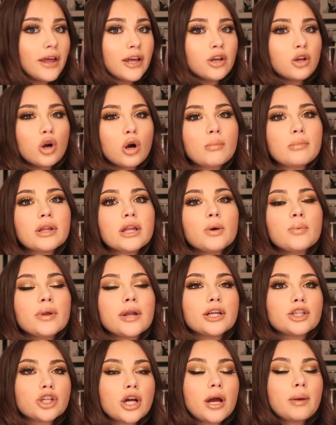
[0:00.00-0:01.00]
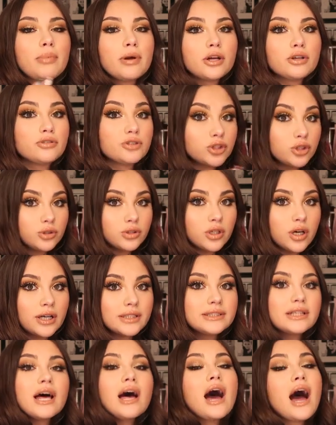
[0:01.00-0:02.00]
Like normally when I try a pair of shoes
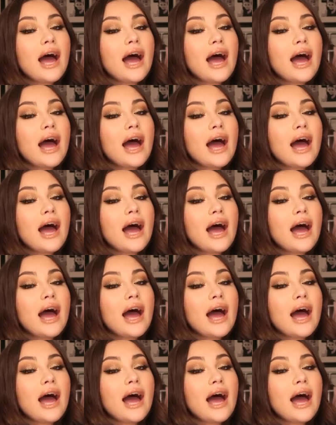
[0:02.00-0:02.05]
on,